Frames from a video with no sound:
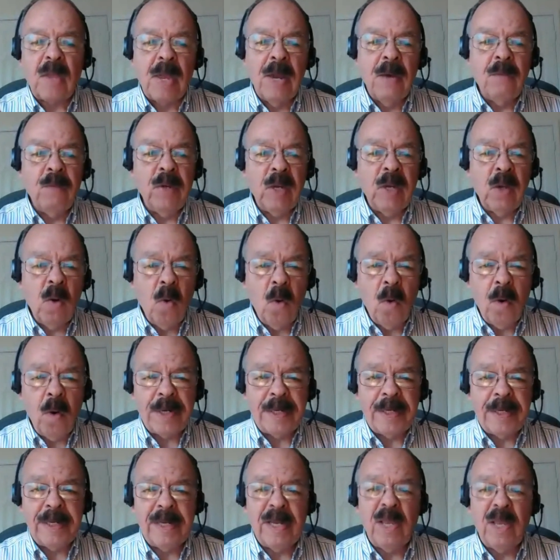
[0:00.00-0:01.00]
and
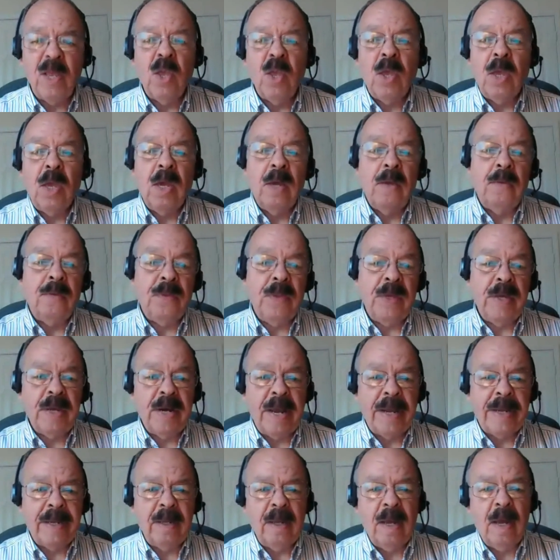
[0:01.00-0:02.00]
record it, and then
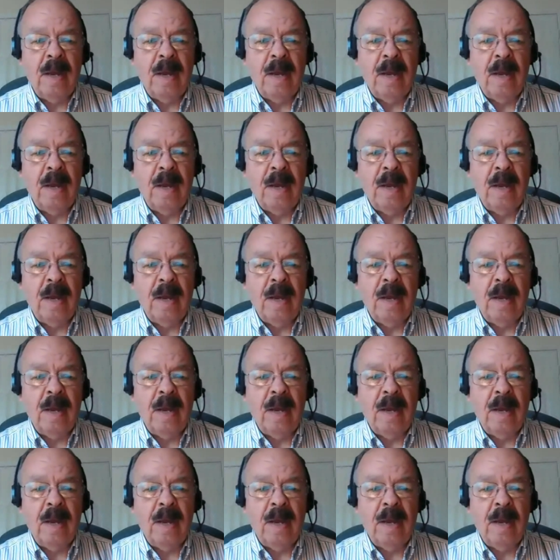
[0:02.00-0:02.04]
I,